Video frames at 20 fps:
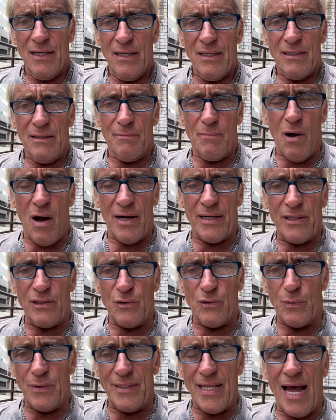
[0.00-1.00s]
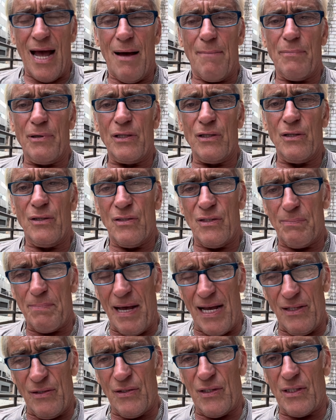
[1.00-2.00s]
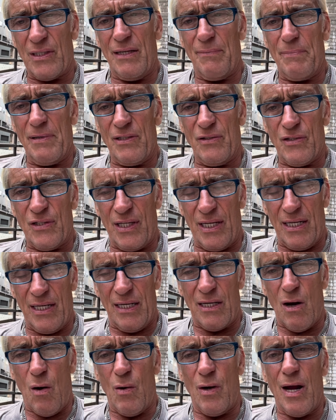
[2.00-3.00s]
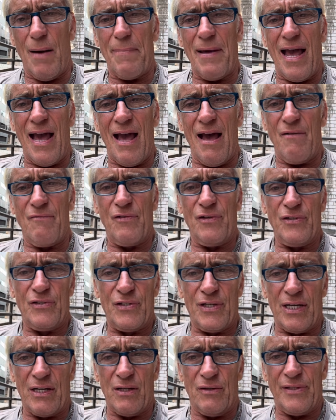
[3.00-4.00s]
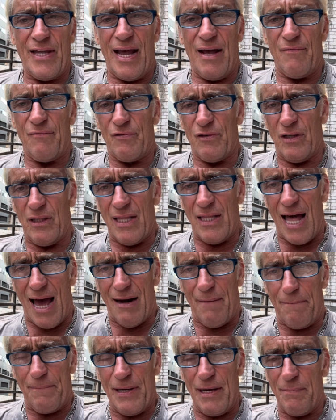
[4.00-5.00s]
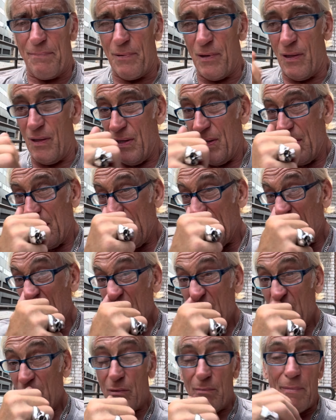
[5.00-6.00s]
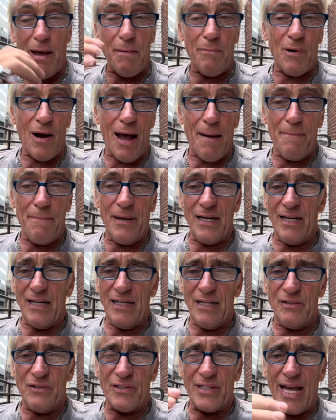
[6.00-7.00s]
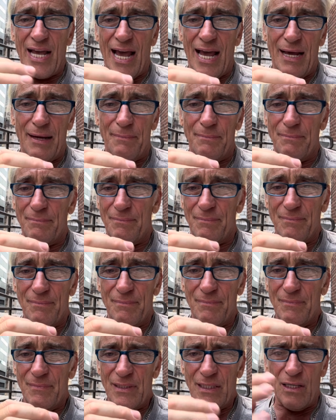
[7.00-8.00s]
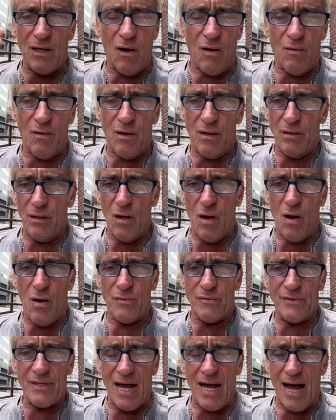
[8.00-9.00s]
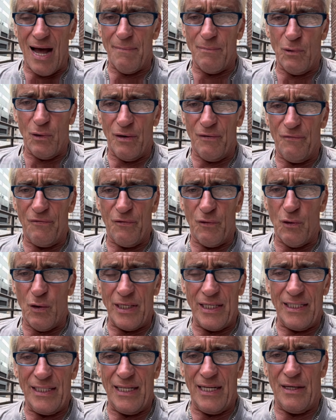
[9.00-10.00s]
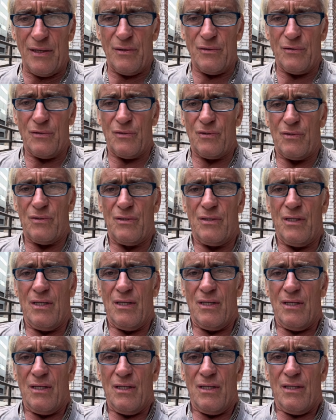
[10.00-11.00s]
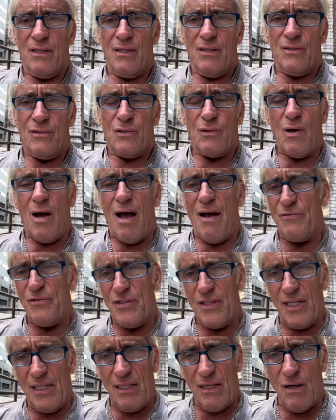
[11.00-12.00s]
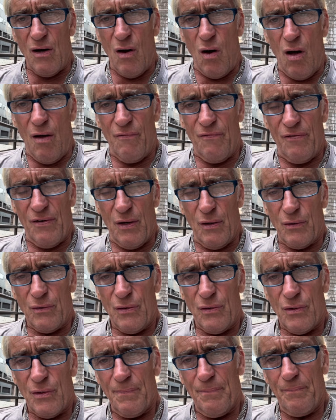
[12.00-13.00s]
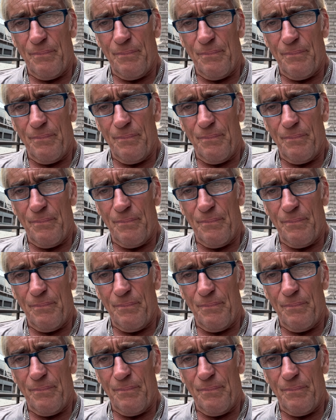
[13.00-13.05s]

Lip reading: The markets were down, but you've basically been seeing it going up every single day. And for a lot of people, remember, I've been in this game, you know, a long time, more than 40 years. So I've seen it all, folks.